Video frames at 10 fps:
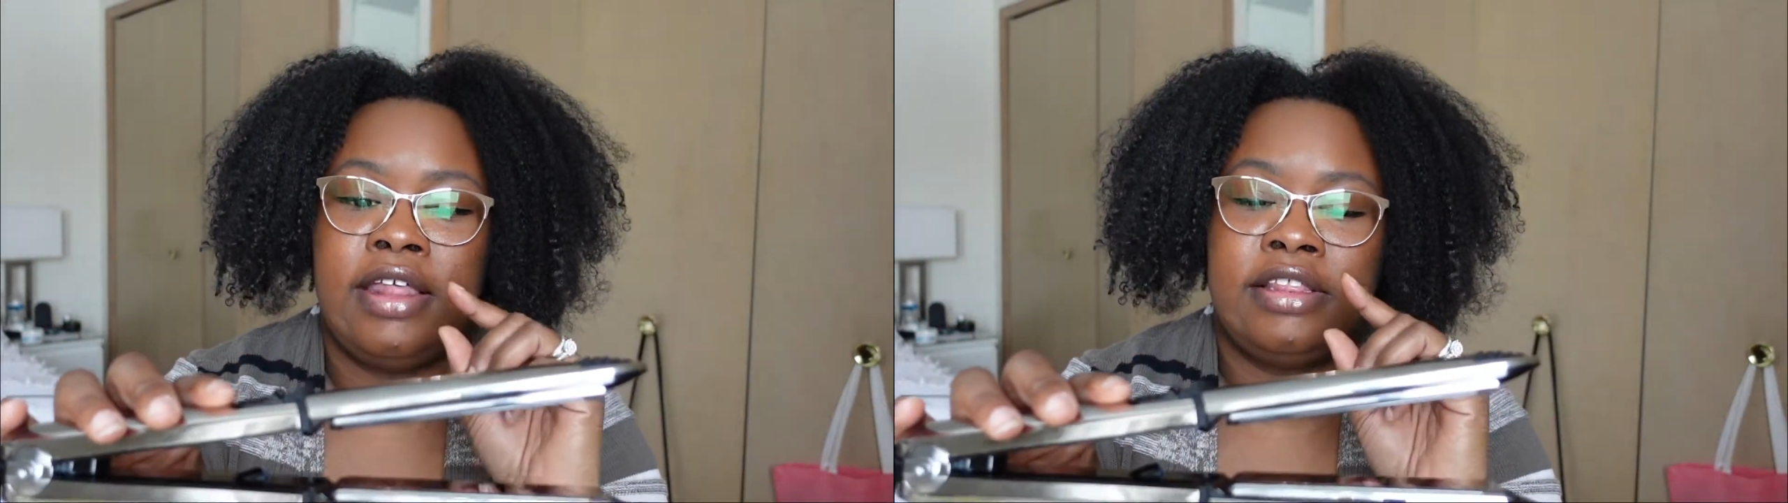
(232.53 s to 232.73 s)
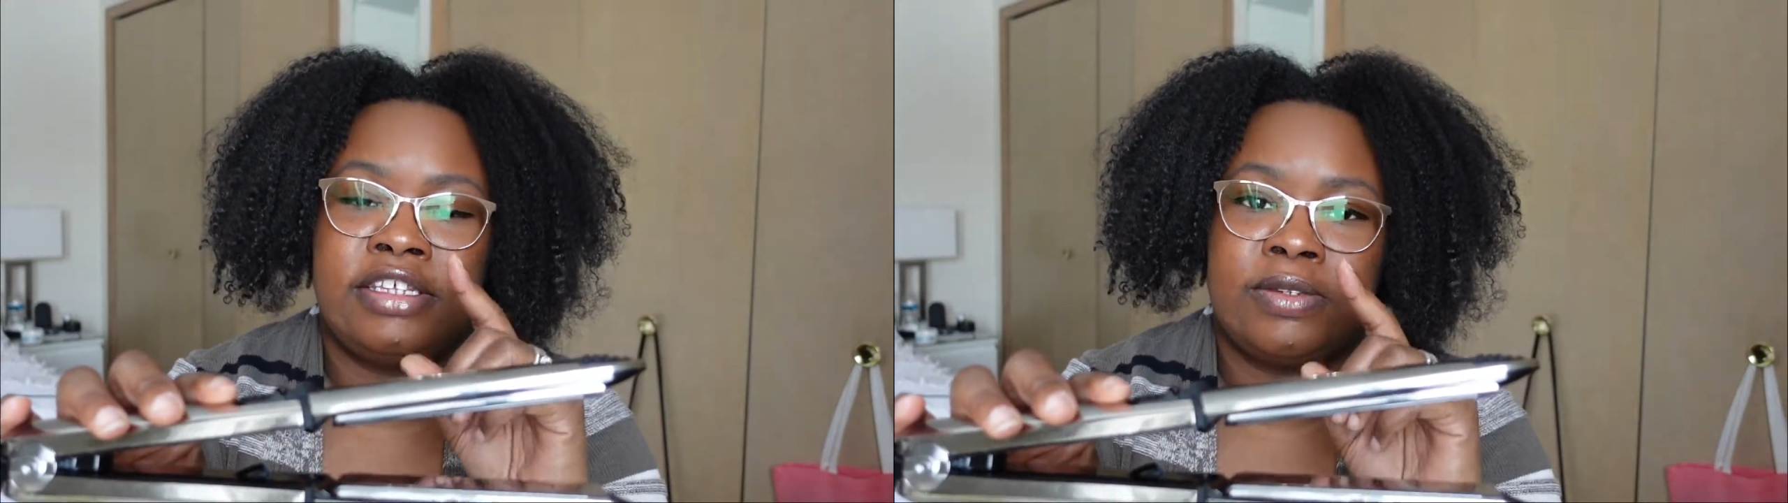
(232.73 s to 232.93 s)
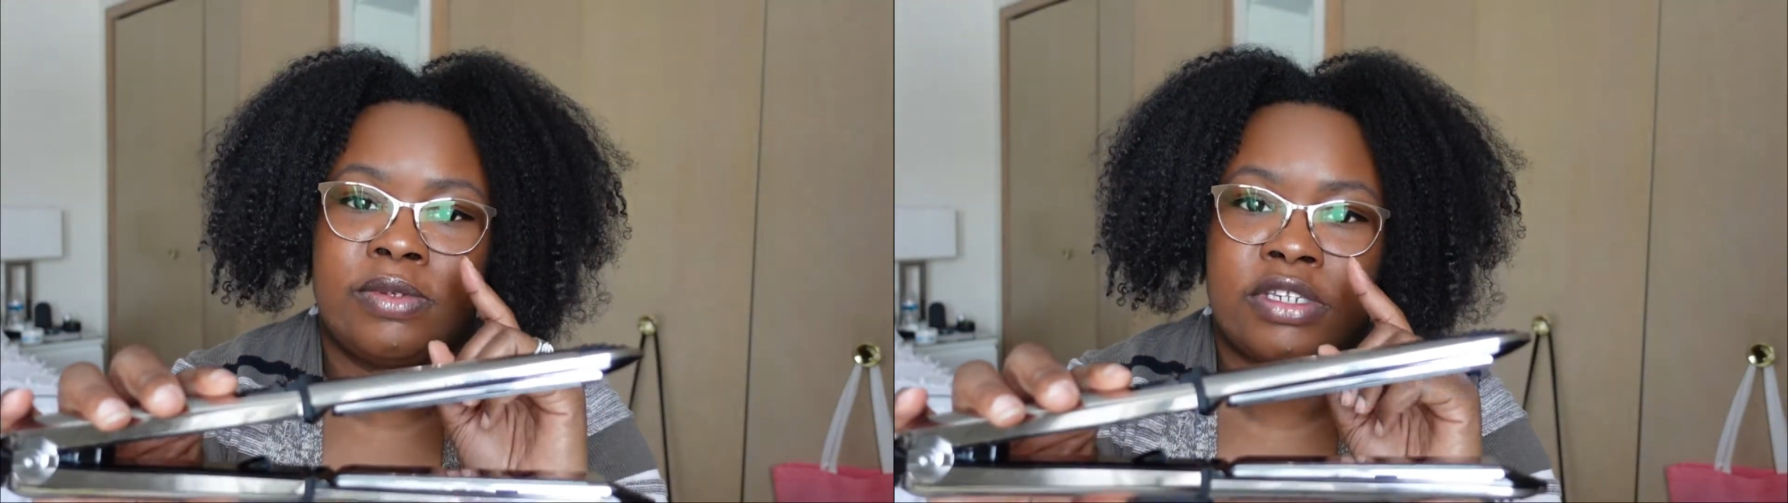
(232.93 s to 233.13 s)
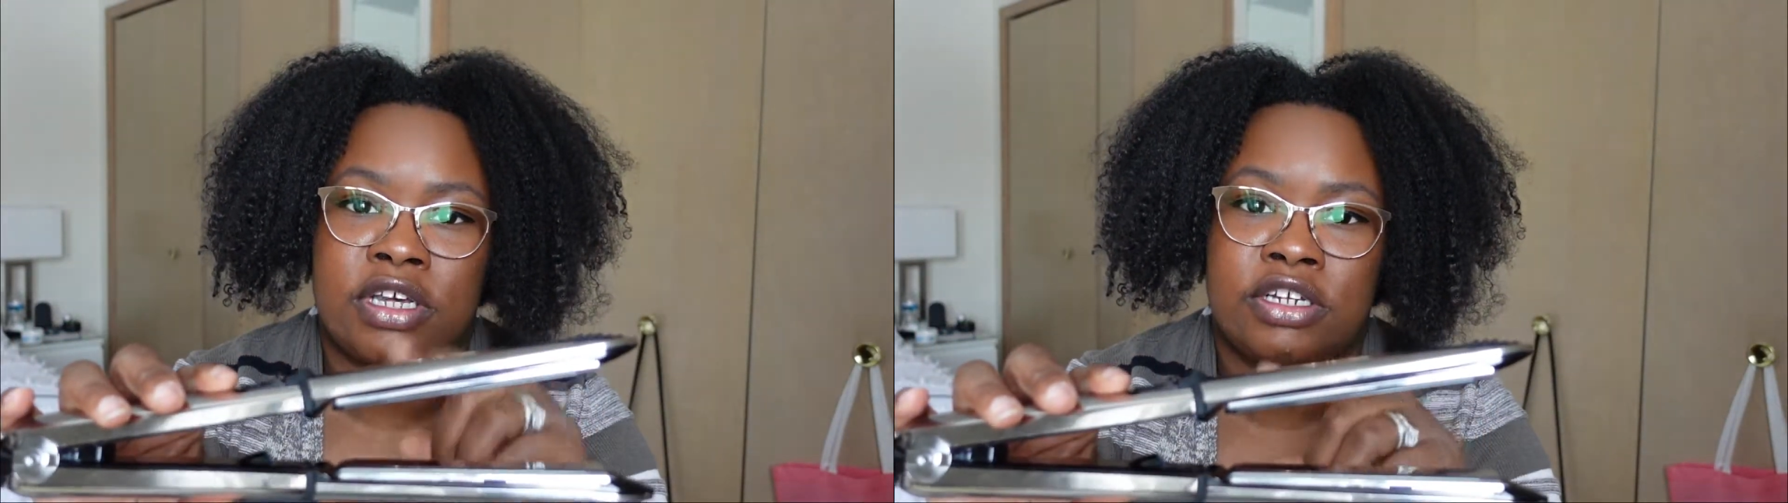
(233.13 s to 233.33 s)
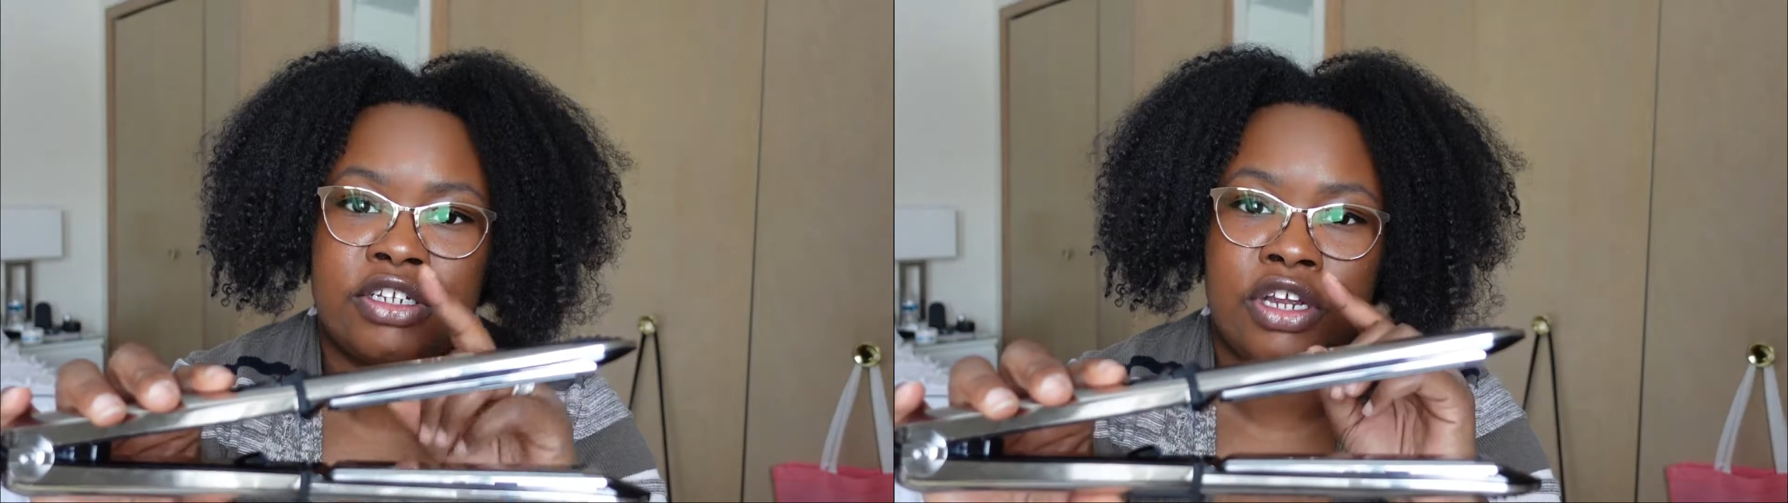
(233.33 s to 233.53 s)
this was
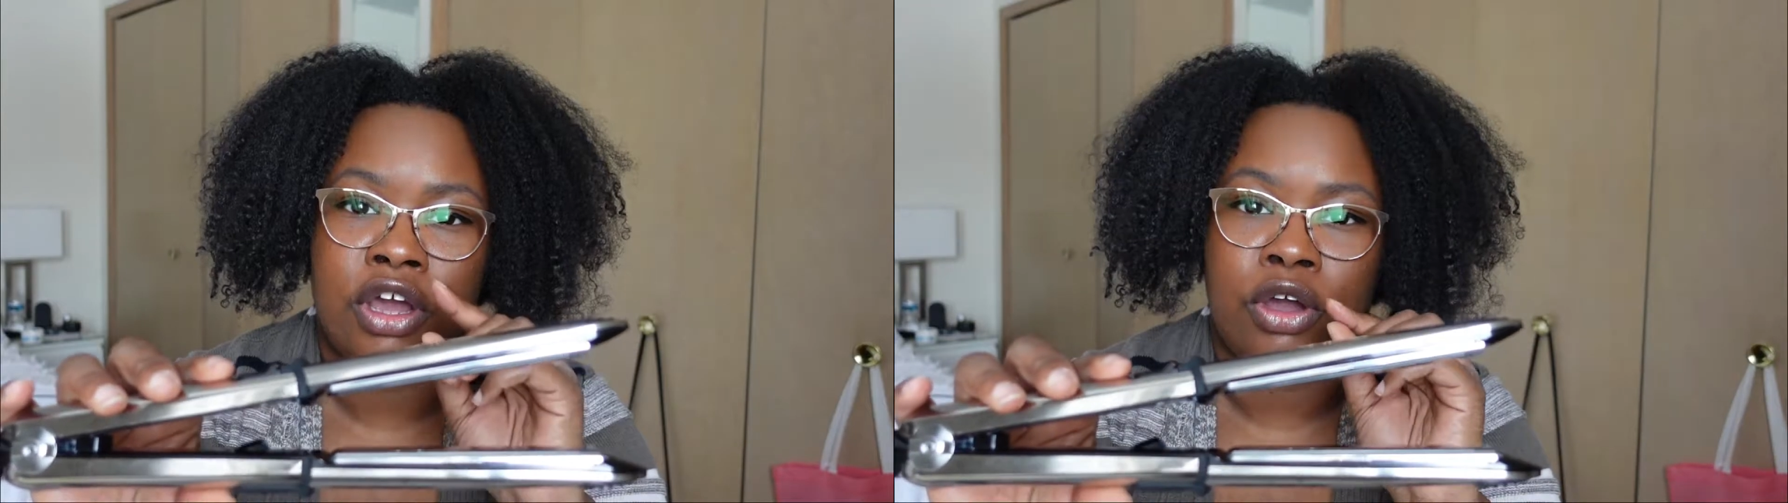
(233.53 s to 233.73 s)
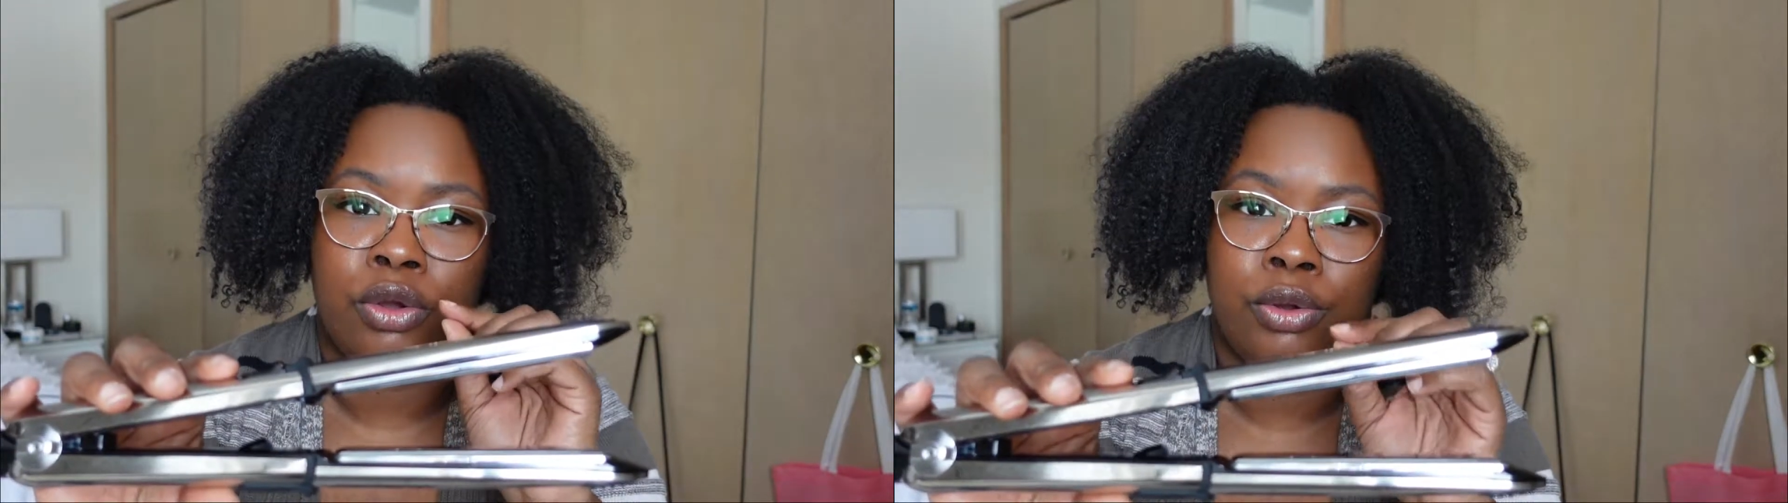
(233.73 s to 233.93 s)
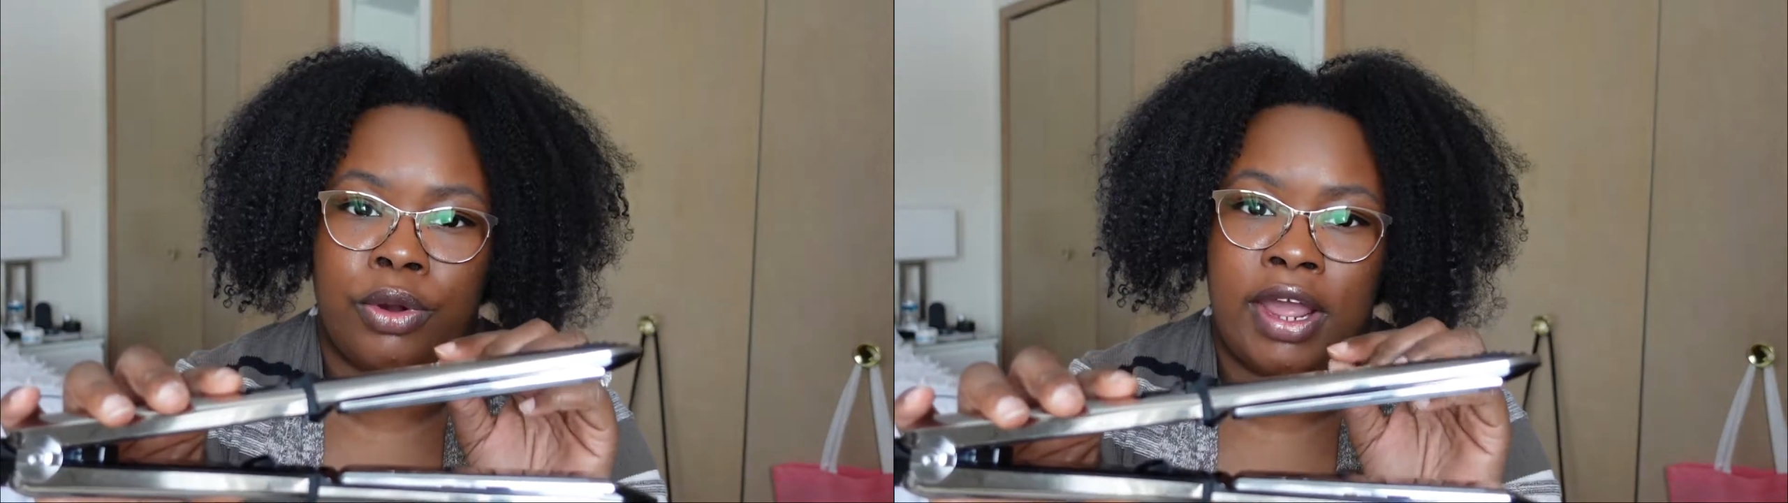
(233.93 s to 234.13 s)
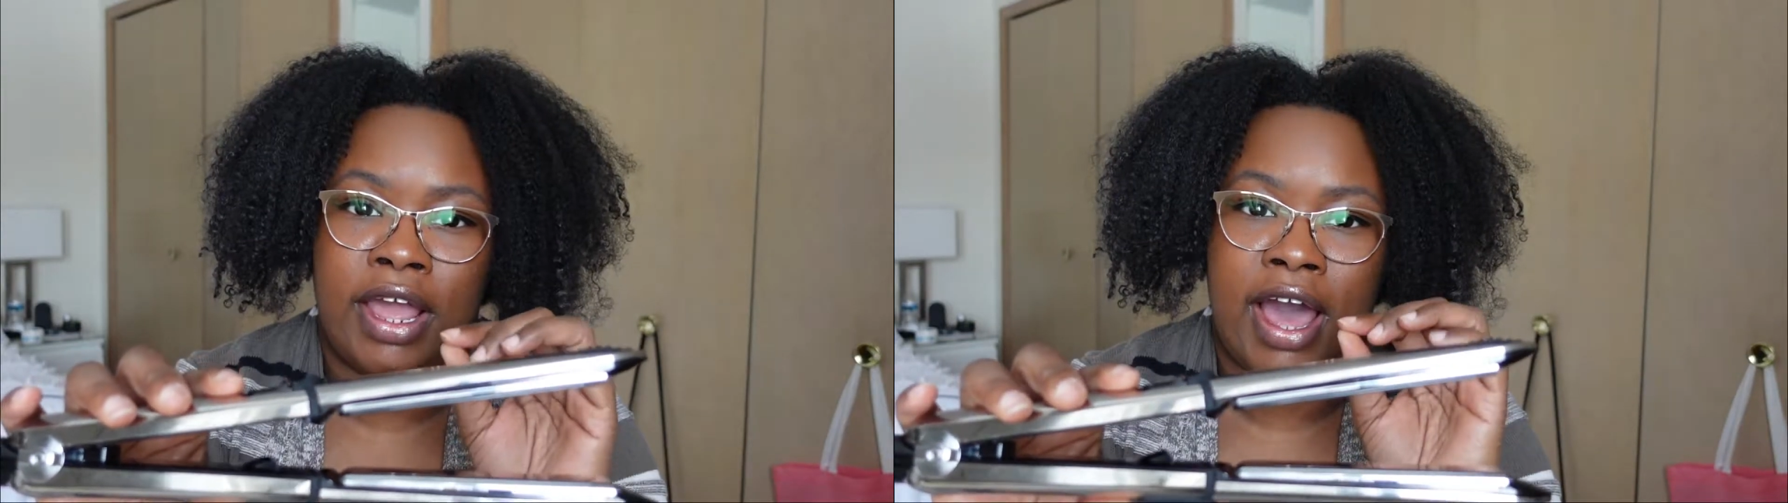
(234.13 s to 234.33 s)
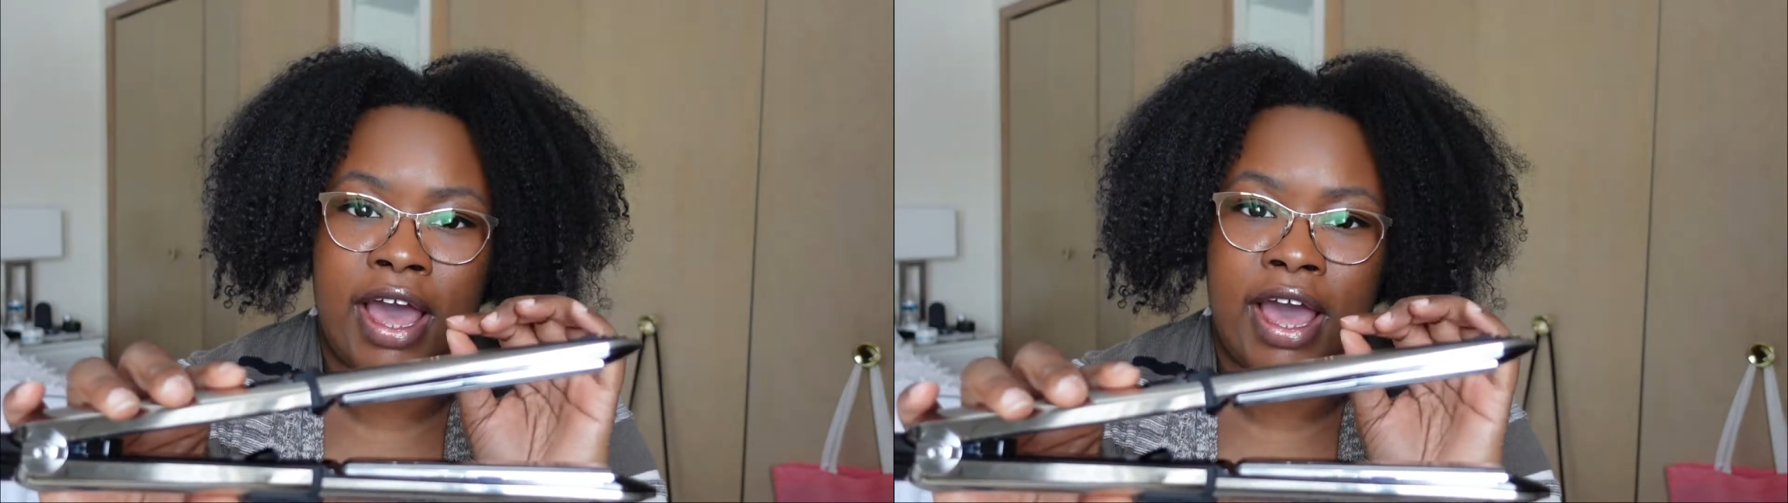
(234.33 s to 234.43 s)
such a great